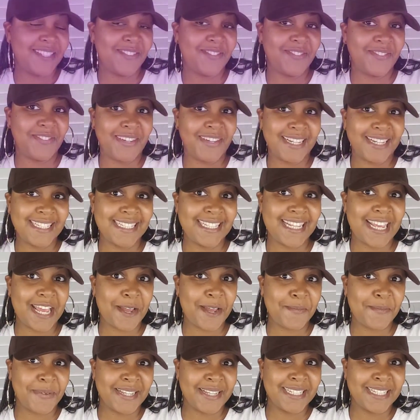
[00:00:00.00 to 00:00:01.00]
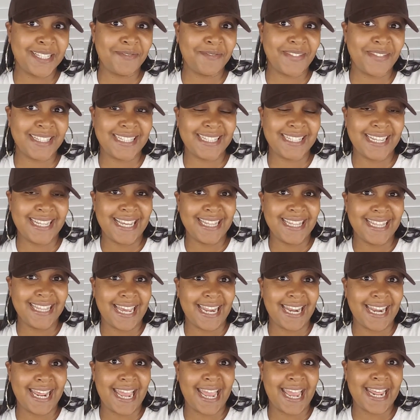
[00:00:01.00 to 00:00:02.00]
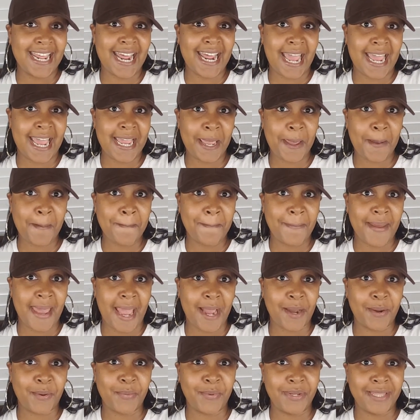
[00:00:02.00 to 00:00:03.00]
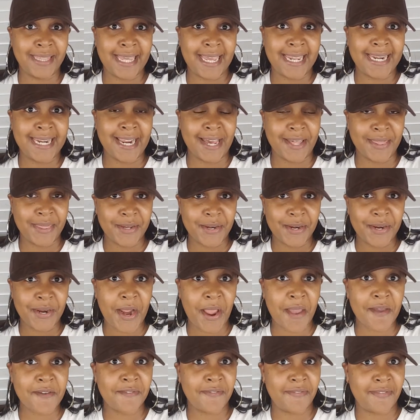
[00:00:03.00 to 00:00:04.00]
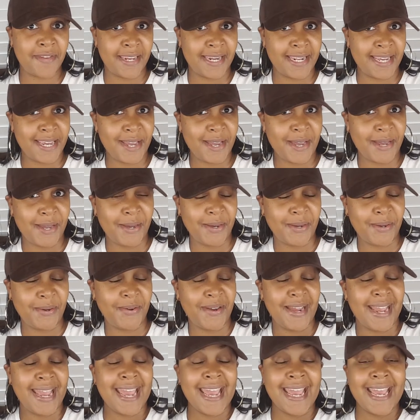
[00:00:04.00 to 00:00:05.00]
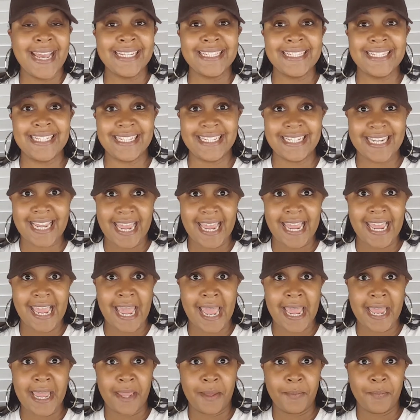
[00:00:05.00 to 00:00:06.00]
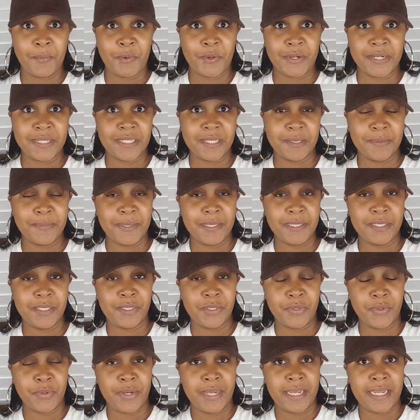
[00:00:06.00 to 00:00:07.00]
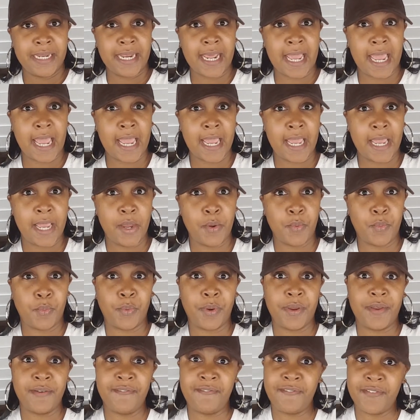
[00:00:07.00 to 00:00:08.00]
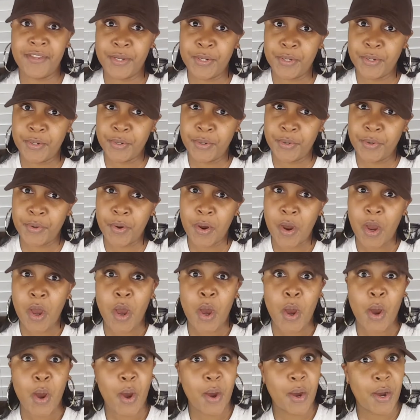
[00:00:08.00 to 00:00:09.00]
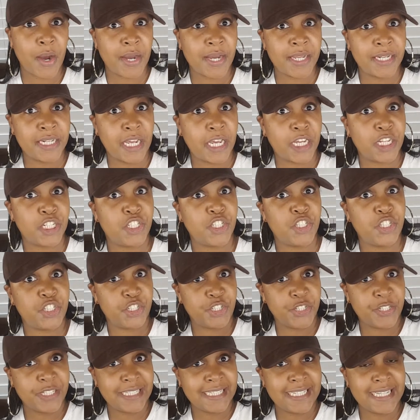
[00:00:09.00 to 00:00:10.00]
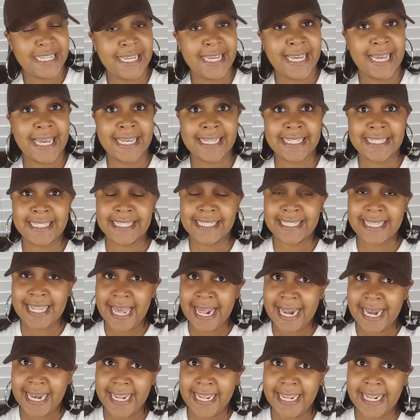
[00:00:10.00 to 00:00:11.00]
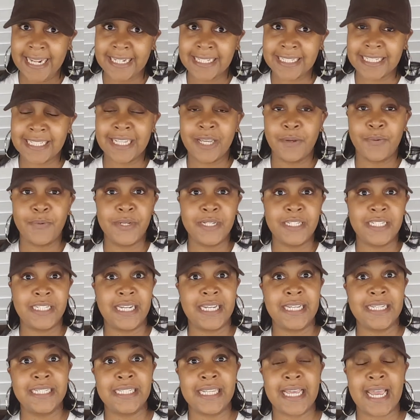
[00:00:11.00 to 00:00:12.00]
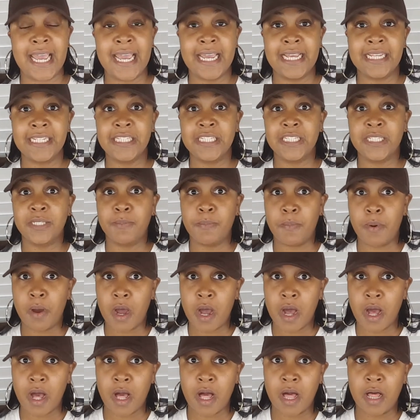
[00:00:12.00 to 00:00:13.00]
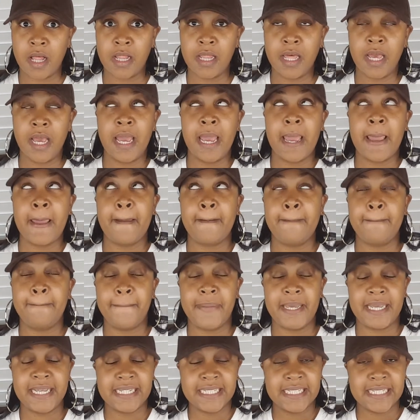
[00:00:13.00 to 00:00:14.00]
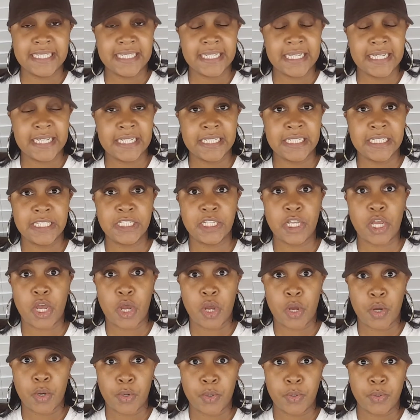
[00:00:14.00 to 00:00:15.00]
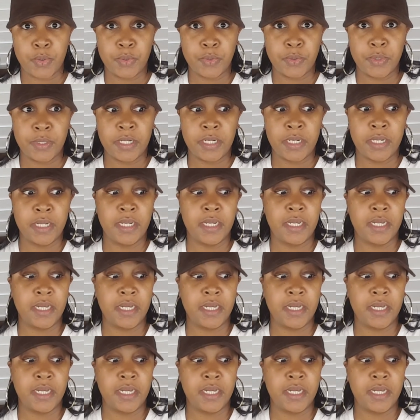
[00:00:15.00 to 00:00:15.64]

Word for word: guys, what's up? It's Ms Catlanta and I am back with another video. Today I am going to be doing a review on Juicy Aesthetics, which is a small business owned